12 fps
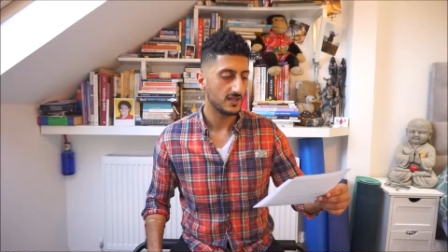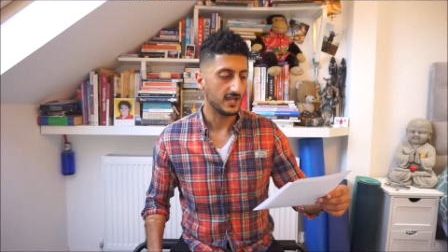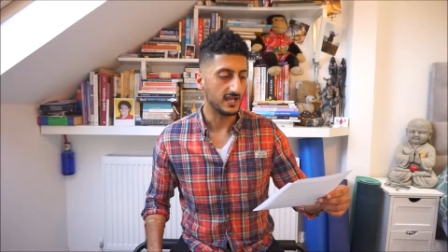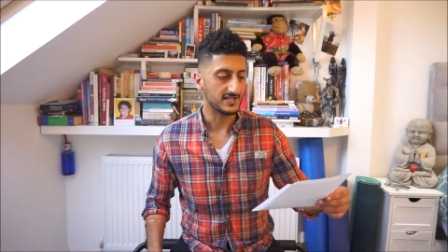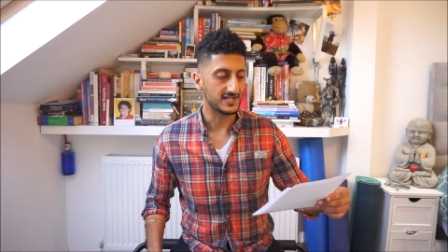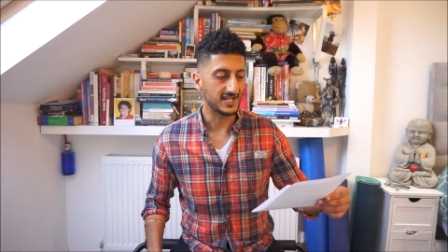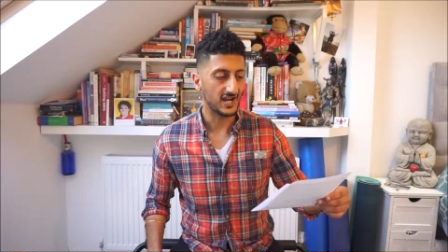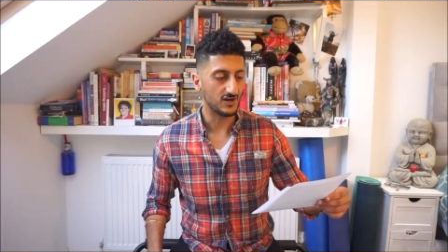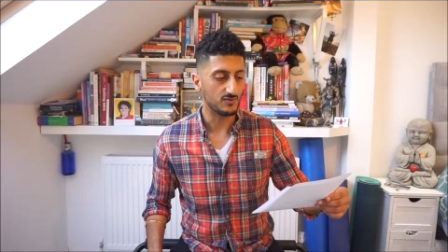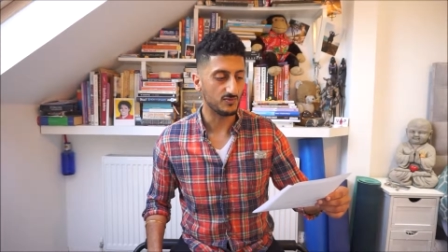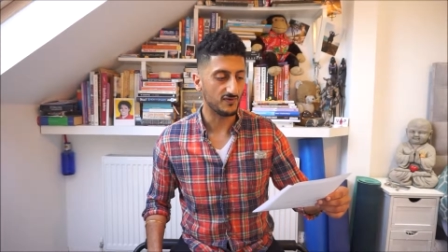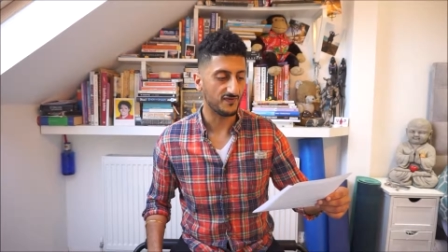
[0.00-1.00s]
"It is a
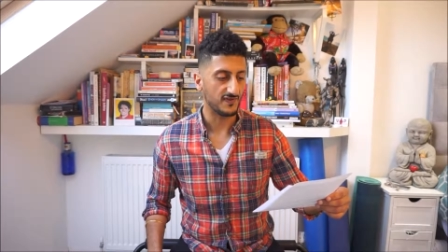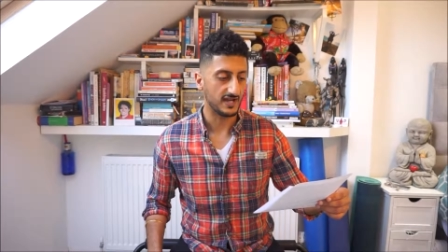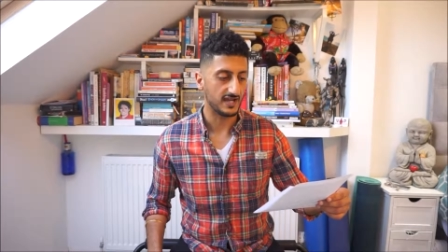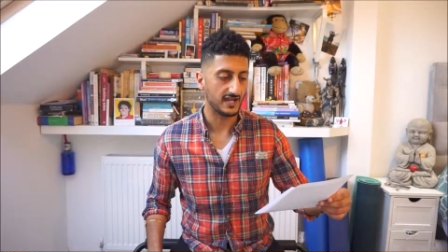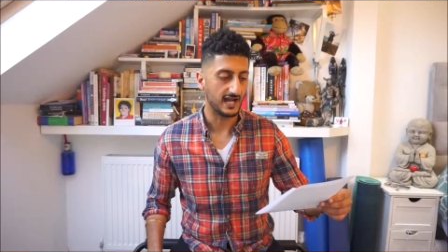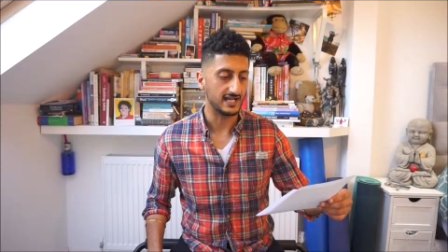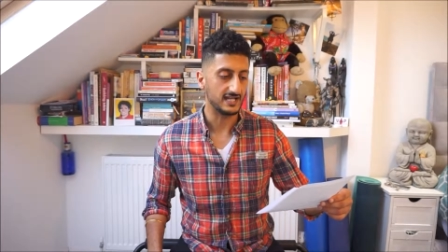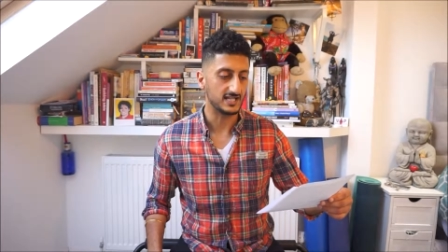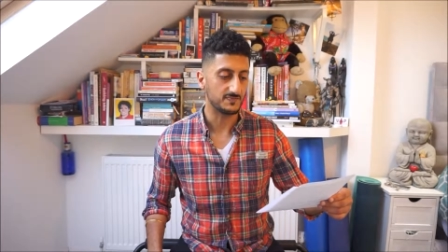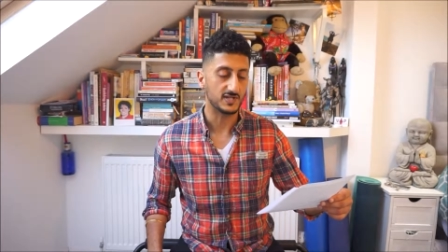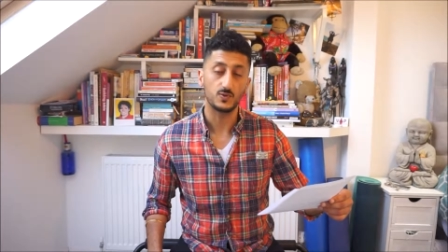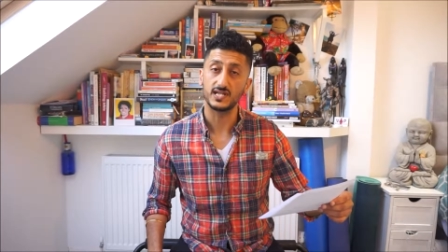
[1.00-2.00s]
terrible fight, and it is
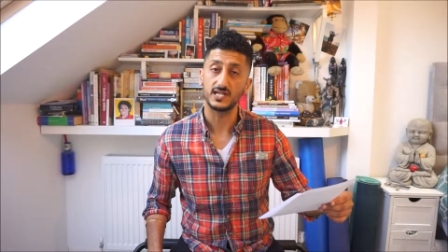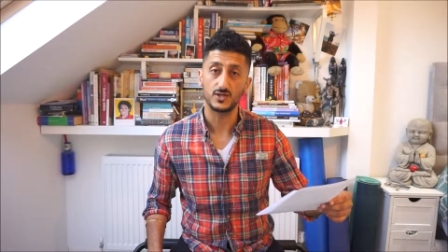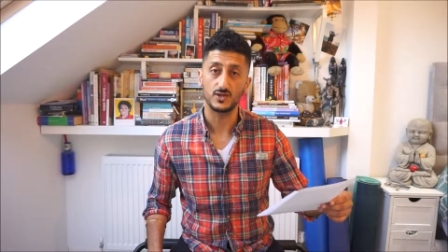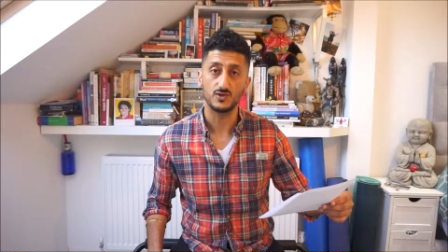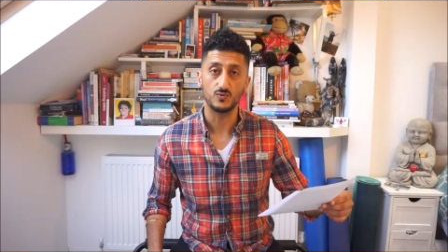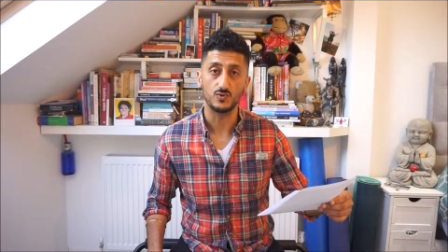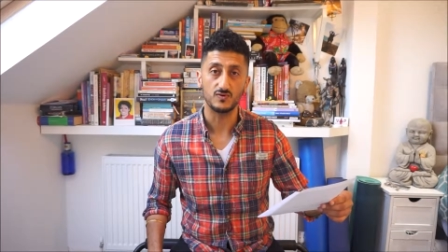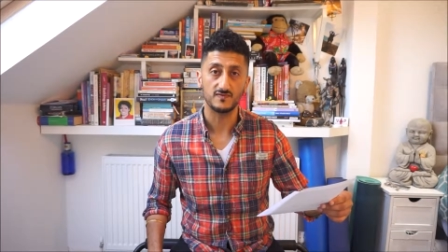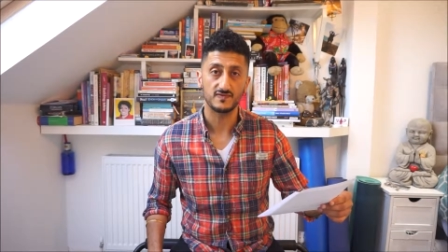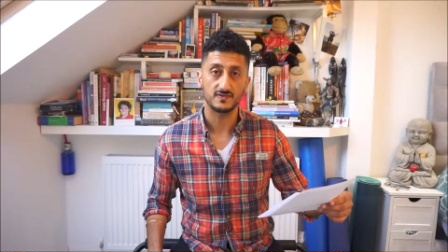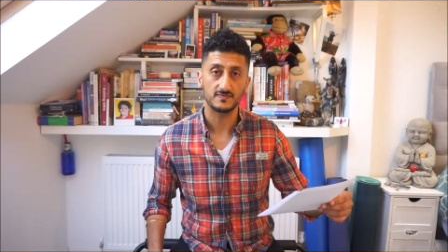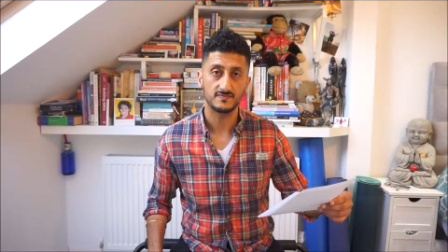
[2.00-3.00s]
between two
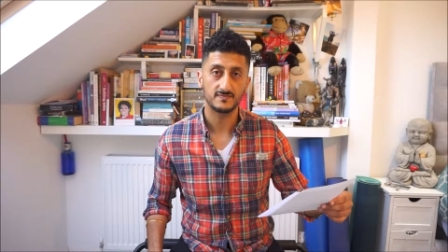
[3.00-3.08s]
wolves.